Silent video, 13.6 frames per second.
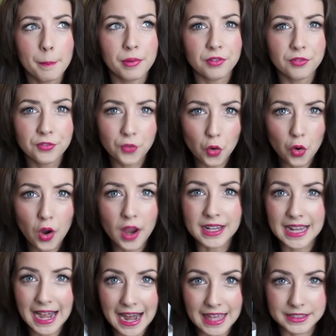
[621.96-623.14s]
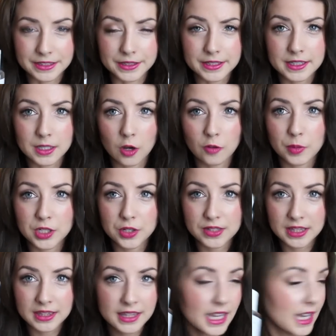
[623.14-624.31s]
before I cleanse. So I've been using